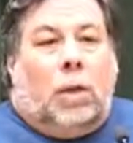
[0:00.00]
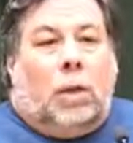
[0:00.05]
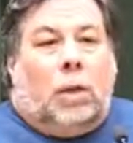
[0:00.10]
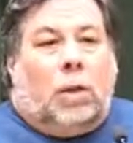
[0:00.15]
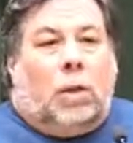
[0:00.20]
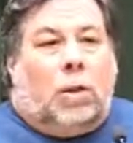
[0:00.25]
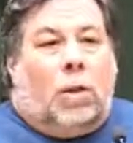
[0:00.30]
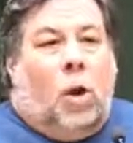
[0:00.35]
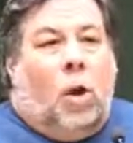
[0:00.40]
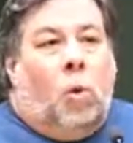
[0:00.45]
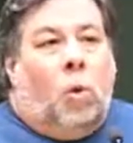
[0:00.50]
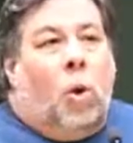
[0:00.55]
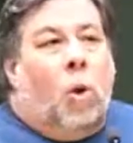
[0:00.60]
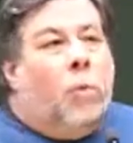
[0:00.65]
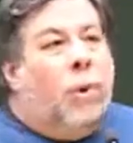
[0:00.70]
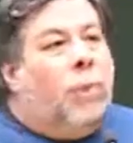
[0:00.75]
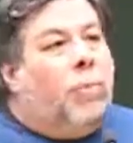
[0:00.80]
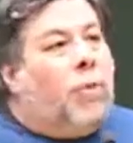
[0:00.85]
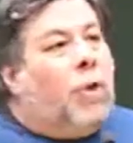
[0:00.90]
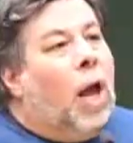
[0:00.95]
So what
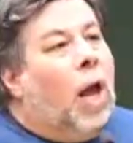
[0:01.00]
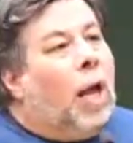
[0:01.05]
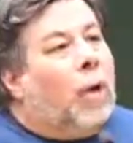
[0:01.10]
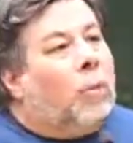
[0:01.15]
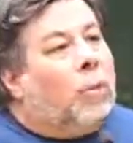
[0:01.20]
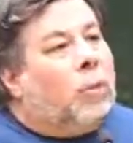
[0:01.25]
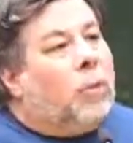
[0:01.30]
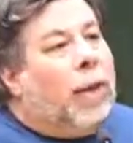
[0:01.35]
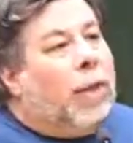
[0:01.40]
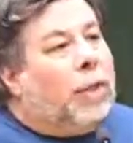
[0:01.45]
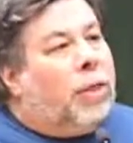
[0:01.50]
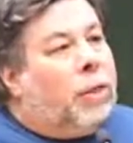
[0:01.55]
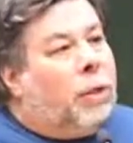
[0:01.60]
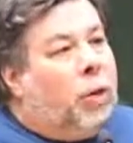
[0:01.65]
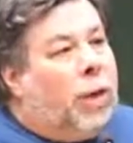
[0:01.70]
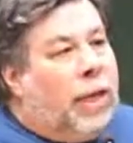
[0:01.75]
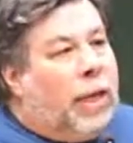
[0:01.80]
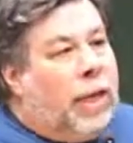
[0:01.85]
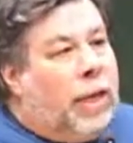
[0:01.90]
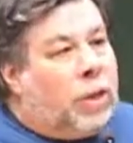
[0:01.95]
we got was we had
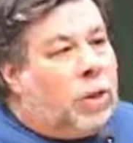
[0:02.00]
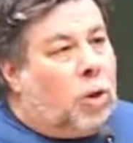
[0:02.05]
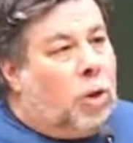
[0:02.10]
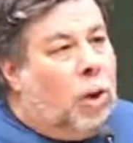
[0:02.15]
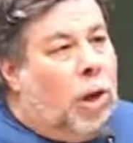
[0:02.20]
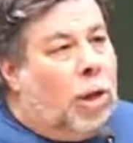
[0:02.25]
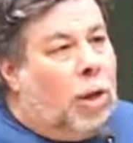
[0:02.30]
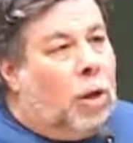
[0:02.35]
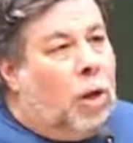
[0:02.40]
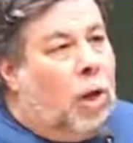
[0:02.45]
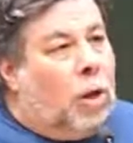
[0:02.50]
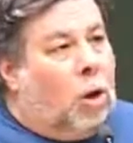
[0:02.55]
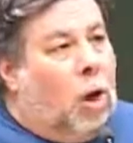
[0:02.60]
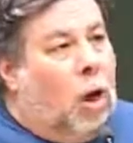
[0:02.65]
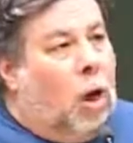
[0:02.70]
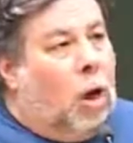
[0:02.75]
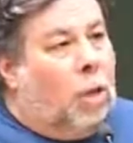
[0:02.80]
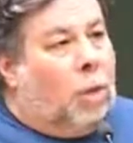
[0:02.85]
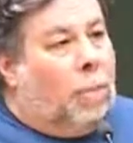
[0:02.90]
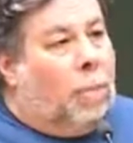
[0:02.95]
30 days credit on
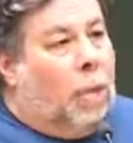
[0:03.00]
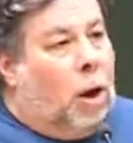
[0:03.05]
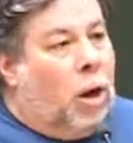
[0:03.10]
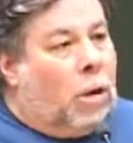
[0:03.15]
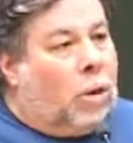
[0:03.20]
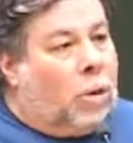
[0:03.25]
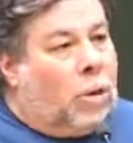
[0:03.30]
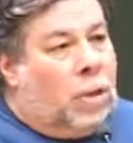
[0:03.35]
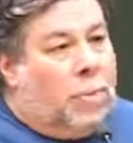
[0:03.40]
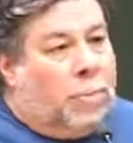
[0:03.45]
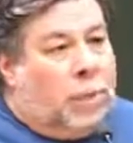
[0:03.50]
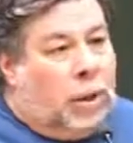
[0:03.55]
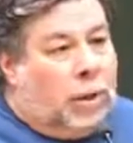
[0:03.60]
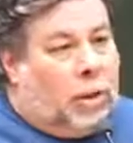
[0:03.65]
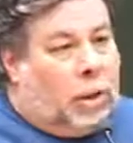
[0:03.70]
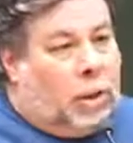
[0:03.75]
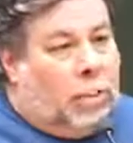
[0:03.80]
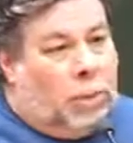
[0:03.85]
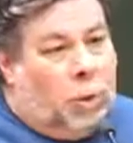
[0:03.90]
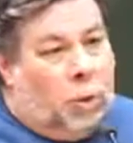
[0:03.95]
all the parts to build
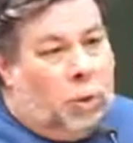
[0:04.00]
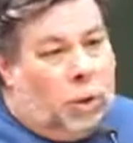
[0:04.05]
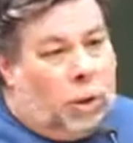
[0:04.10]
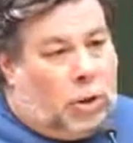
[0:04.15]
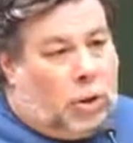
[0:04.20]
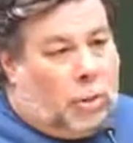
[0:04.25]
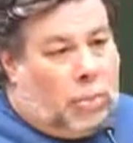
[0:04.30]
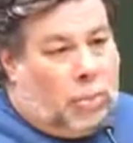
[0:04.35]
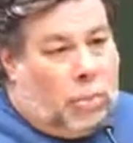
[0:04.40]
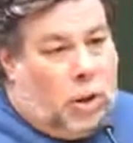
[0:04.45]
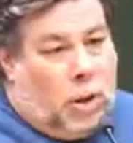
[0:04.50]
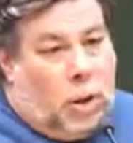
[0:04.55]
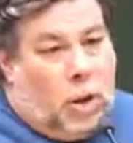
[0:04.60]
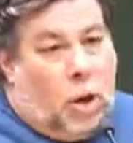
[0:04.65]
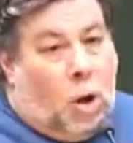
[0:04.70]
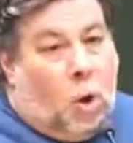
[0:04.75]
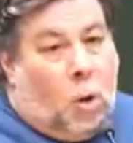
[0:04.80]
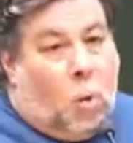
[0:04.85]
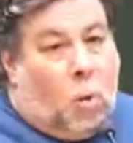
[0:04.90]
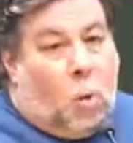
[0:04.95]
the computers.
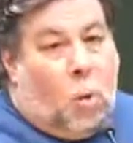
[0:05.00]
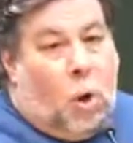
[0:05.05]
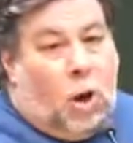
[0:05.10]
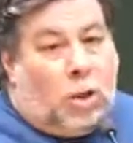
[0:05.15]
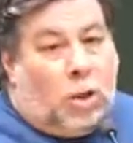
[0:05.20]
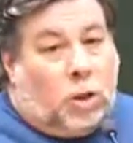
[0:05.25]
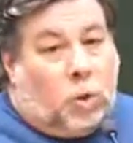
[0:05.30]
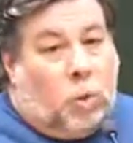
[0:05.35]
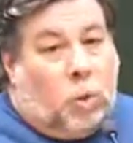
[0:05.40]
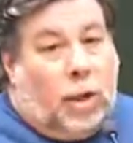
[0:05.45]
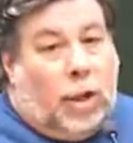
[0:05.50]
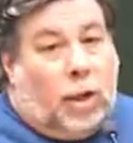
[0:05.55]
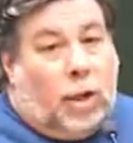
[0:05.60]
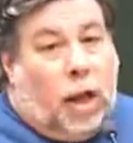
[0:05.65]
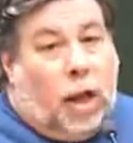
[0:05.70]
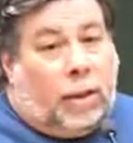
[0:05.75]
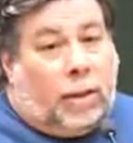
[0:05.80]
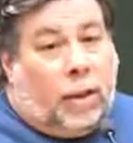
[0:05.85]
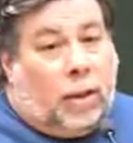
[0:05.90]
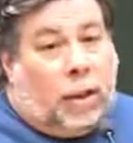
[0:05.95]
Once we
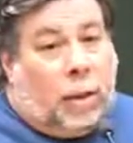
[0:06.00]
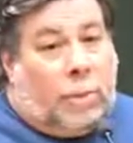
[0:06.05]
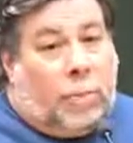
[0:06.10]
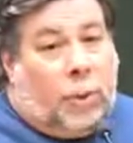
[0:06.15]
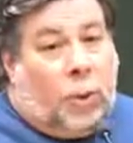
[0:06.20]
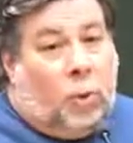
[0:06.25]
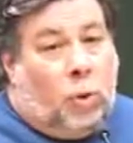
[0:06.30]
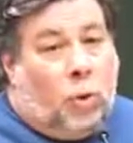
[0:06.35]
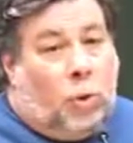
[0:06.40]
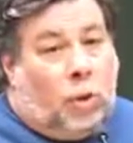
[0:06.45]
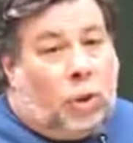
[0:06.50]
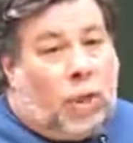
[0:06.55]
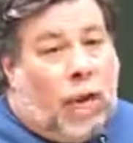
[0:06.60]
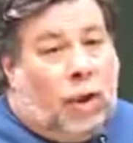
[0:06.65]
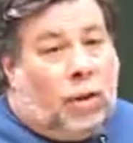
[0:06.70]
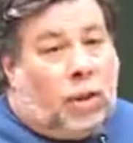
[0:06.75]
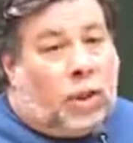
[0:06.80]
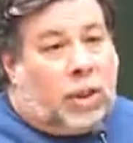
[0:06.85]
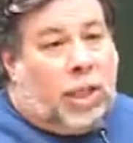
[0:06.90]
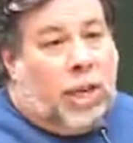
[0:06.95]
got the computers
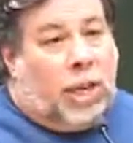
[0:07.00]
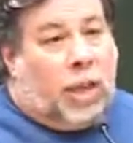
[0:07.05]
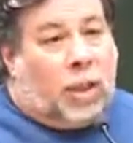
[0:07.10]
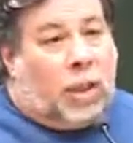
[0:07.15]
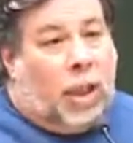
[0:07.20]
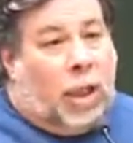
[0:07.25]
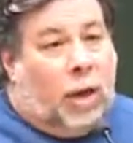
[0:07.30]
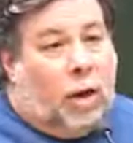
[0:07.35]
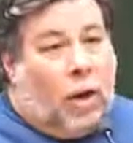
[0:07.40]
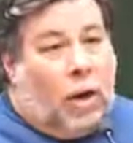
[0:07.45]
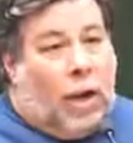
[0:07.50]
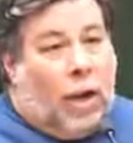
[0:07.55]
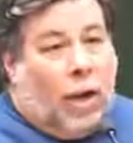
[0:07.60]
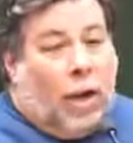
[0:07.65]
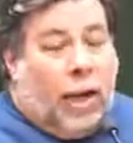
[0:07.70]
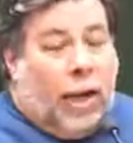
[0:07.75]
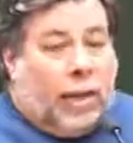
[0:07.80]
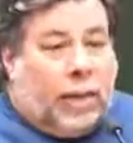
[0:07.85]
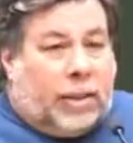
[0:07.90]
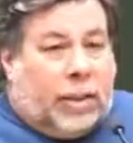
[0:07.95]
out of Santa Clara
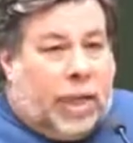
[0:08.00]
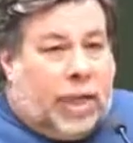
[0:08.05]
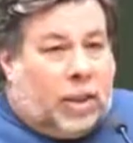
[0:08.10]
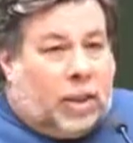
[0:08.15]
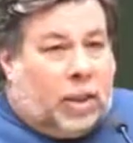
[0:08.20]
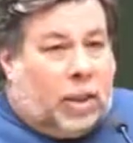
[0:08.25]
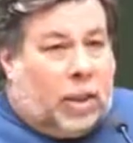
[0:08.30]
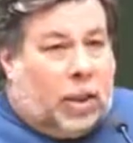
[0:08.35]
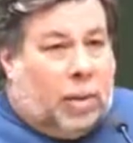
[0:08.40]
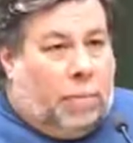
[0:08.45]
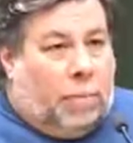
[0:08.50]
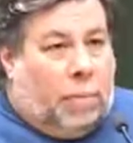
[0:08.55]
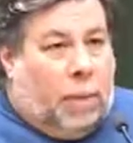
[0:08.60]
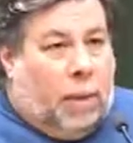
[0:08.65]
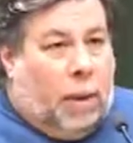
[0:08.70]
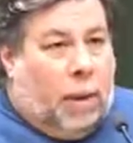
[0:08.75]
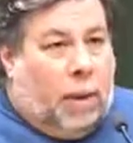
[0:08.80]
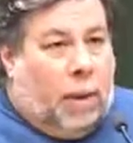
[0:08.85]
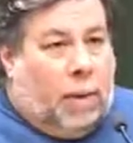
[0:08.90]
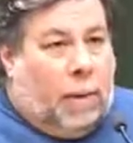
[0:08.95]
and tested them,
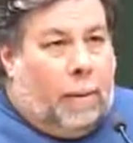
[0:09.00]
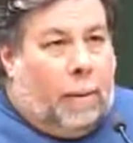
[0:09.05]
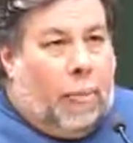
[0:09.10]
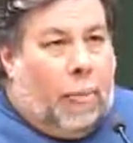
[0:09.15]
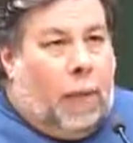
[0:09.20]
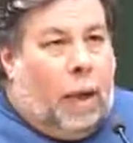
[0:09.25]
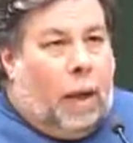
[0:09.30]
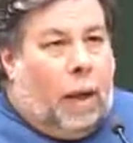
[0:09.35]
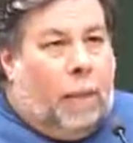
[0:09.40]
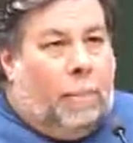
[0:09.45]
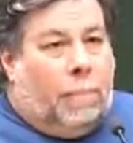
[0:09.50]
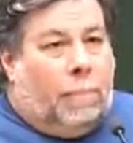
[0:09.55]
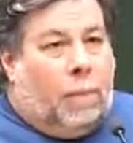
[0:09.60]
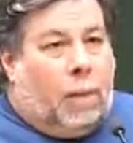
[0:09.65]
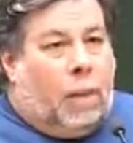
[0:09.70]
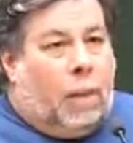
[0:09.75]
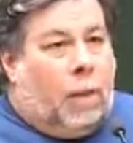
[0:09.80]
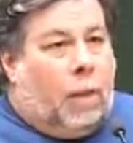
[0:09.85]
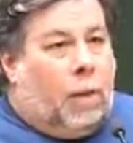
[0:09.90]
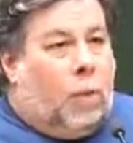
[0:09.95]

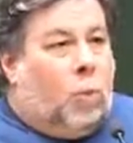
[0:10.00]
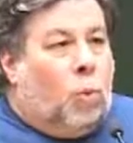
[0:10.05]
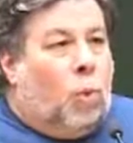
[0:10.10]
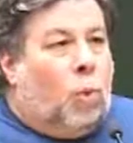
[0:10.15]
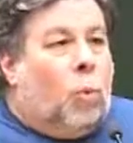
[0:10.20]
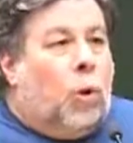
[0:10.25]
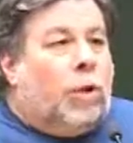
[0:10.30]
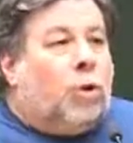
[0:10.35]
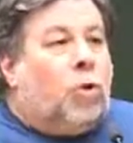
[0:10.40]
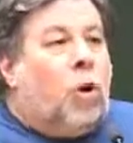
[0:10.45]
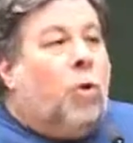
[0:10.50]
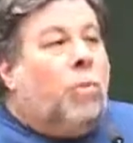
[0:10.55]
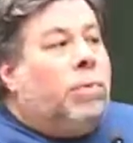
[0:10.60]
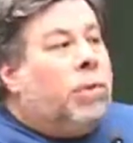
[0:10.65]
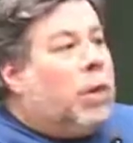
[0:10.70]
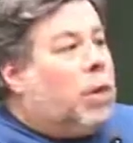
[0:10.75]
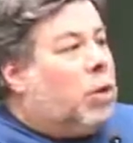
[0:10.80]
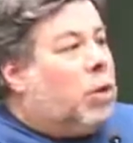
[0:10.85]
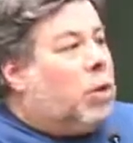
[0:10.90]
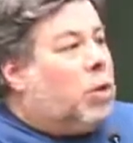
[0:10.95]
um, we drove them
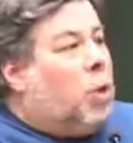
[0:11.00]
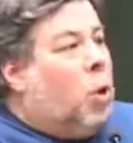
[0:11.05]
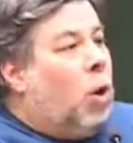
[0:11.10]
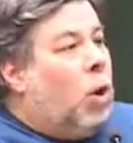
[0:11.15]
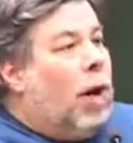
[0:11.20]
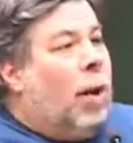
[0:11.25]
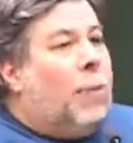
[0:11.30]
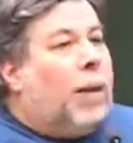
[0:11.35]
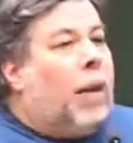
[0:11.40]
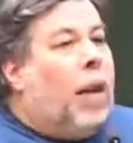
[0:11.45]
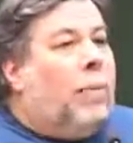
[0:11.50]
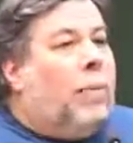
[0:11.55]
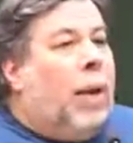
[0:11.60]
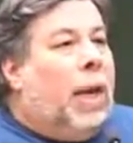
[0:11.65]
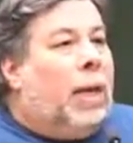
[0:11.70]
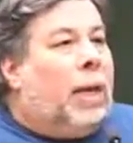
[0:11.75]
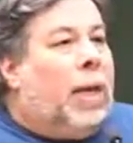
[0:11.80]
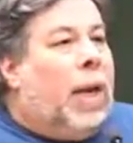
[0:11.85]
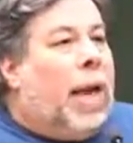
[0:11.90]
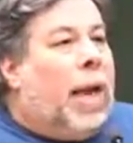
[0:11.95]
to the store and we got
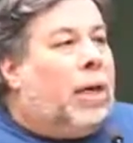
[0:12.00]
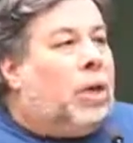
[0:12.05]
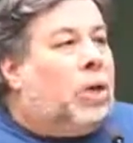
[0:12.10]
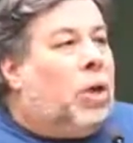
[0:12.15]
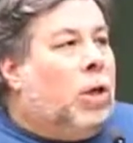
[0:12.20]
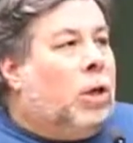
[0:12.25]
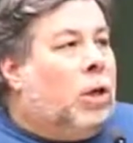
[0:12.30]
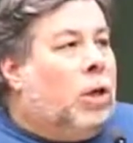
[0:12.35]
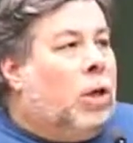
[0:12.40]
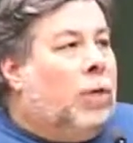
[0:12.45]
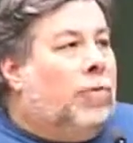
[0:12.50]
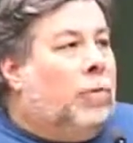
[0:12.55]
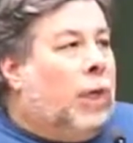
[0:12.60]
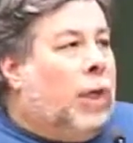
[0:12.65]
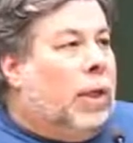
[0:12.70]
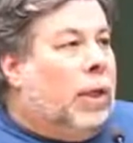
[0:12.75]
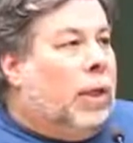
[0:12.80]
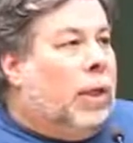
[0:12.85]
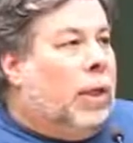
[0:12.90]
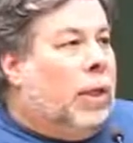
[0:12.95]
paid cash on
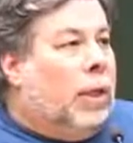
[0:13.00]
delivery.